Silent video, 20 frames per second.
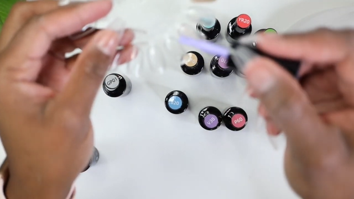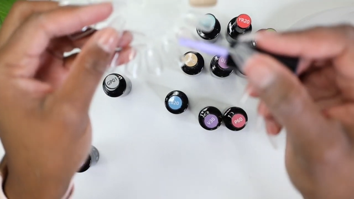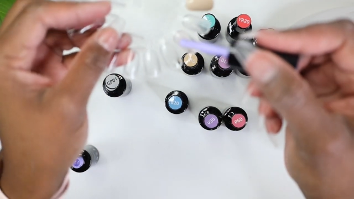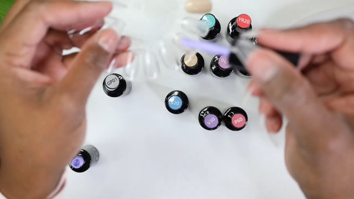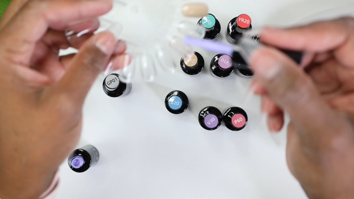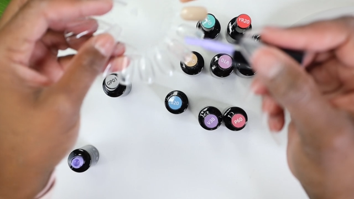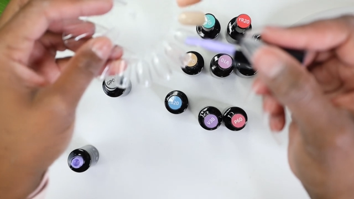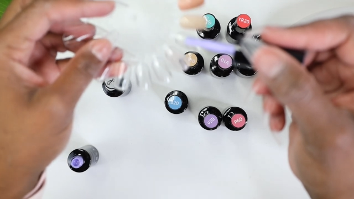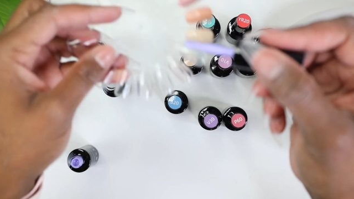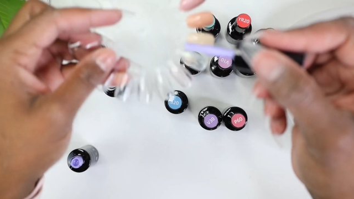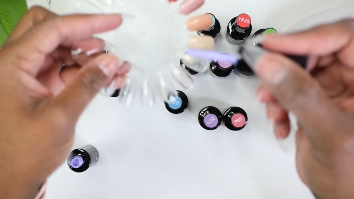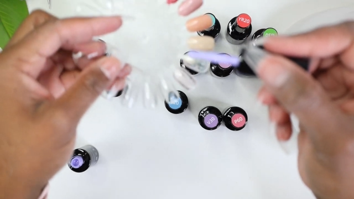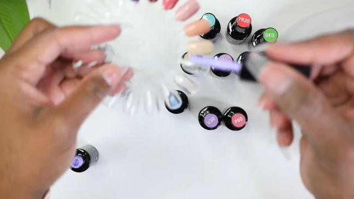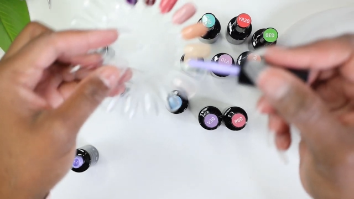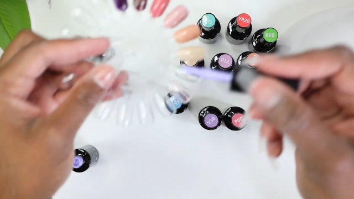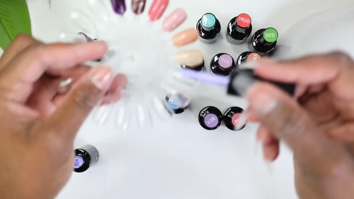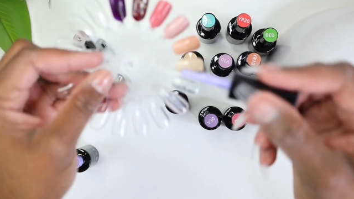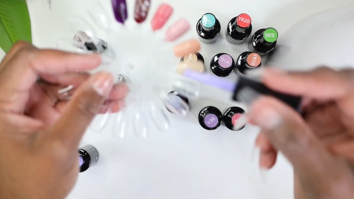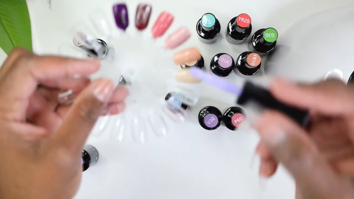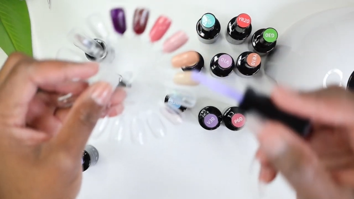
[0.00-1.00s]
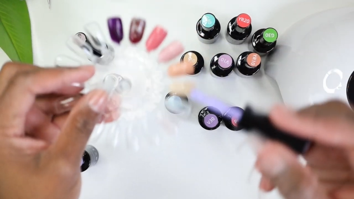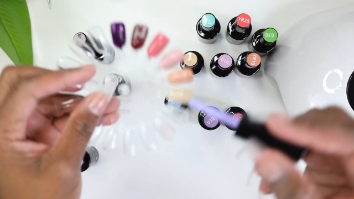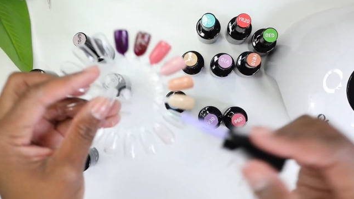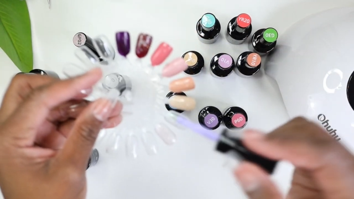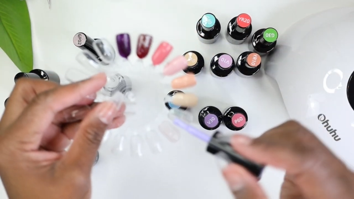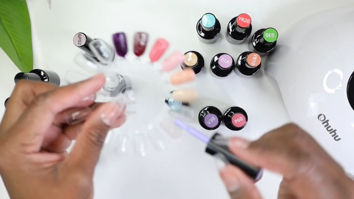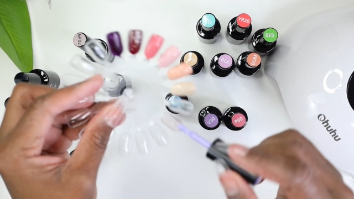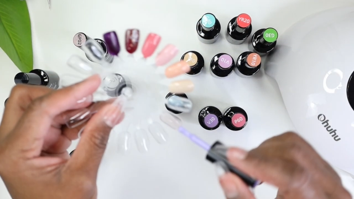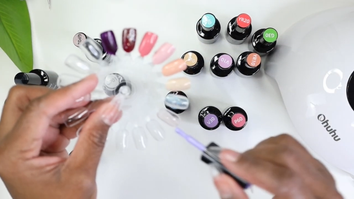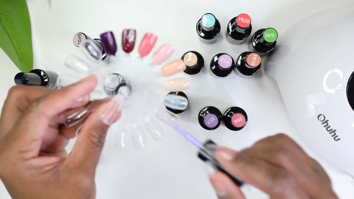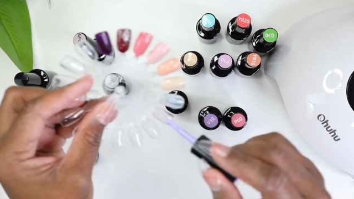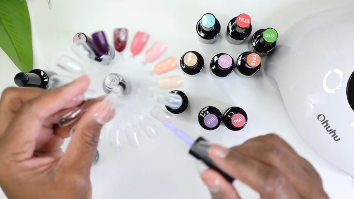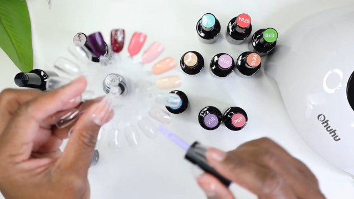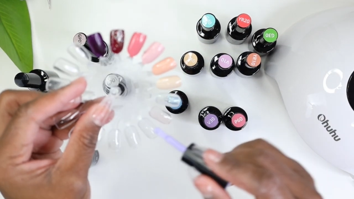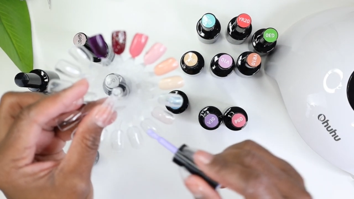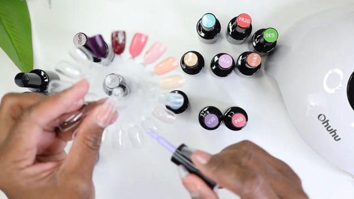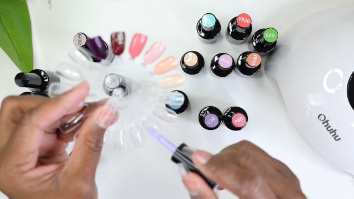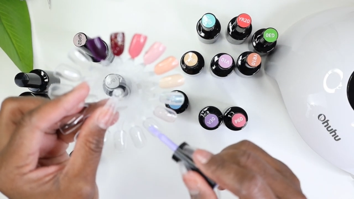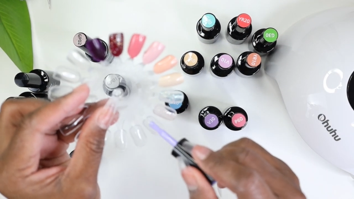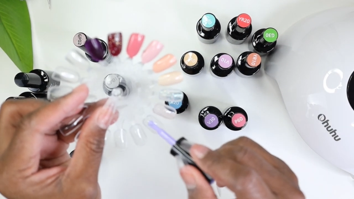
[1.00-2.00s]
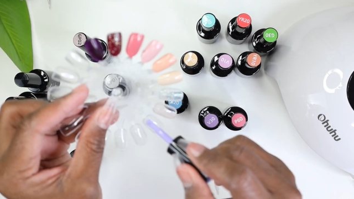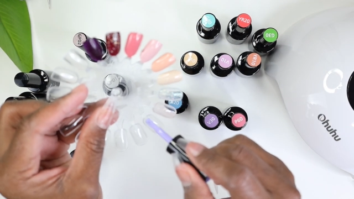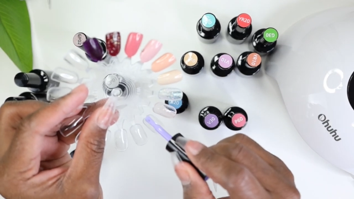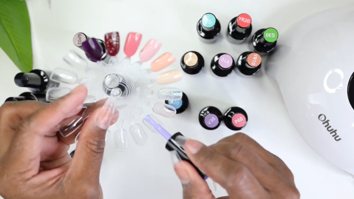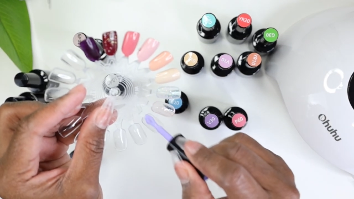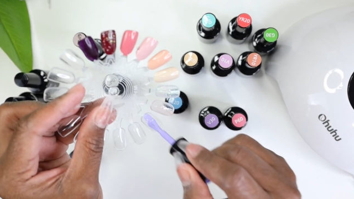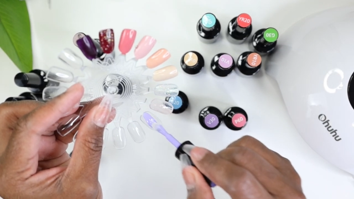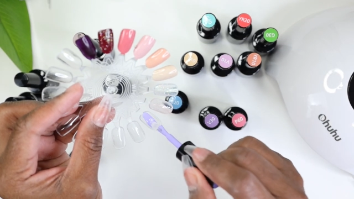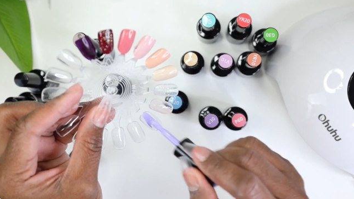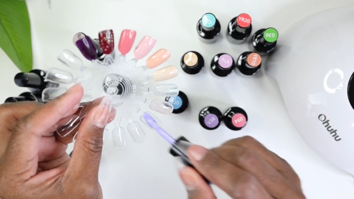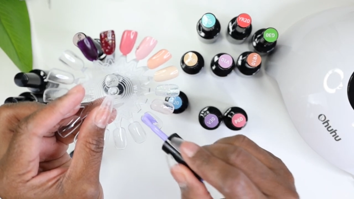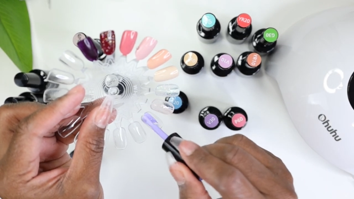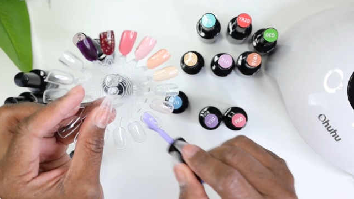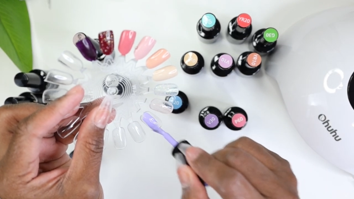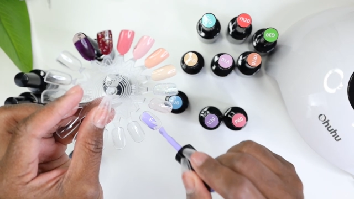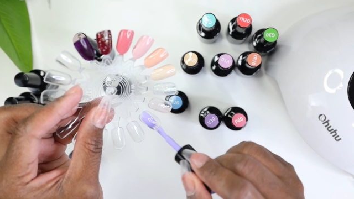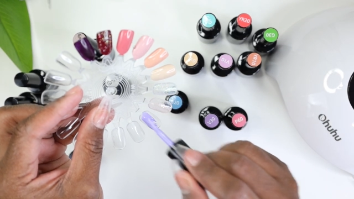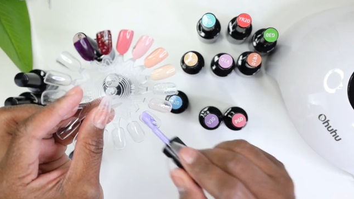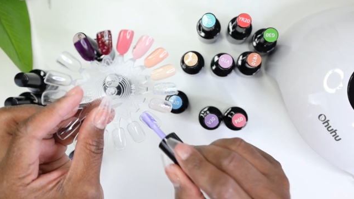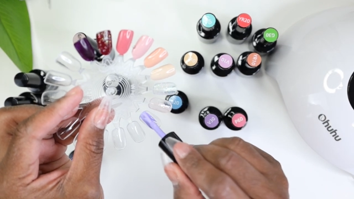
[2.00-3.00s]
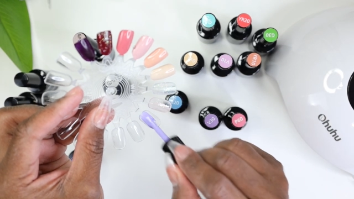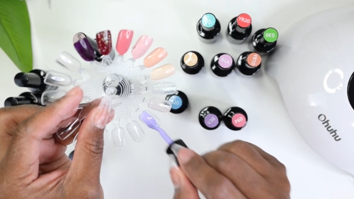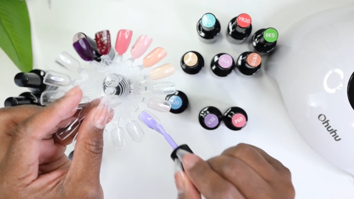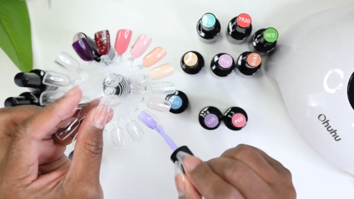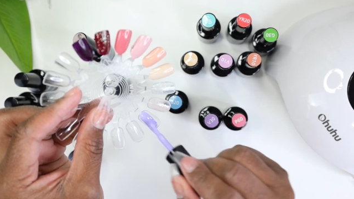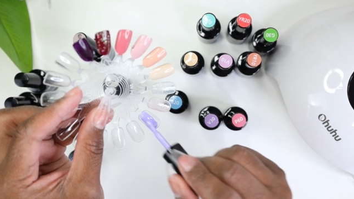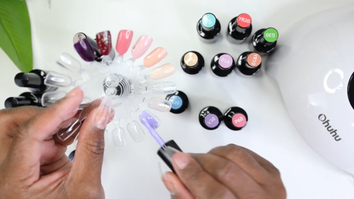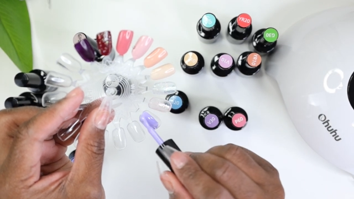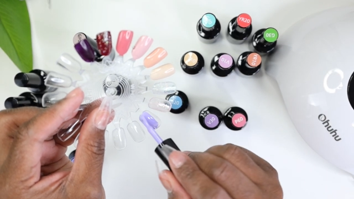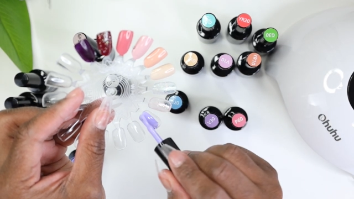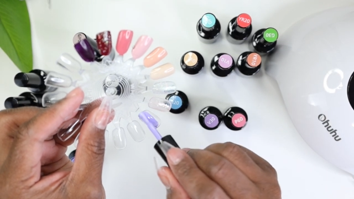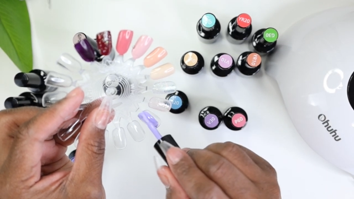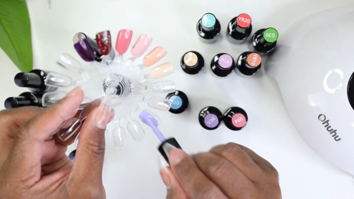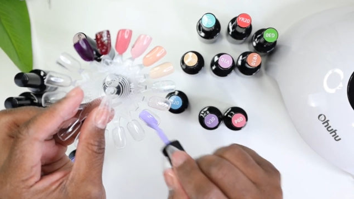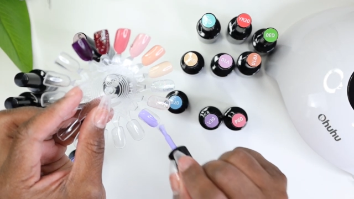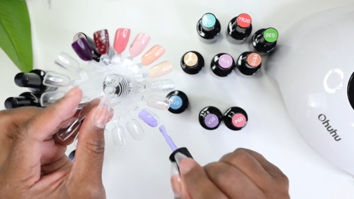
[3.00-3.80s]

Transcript: Nobody's mouth can be seen.